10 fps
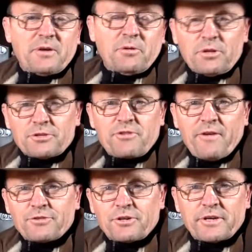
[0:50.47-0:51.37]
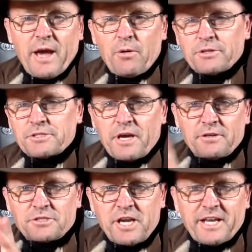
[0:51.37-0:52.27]
all the travels that I go on.
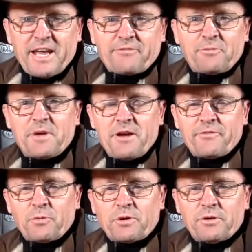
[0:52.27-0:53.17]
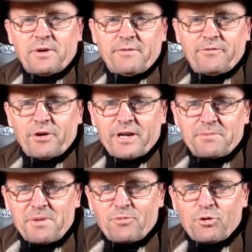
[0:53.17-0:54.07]
So check it out from there if you want to um, find out a
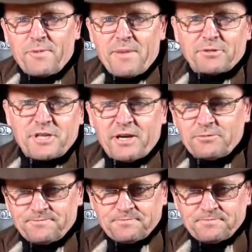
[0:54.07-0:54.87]
bit more about my channel.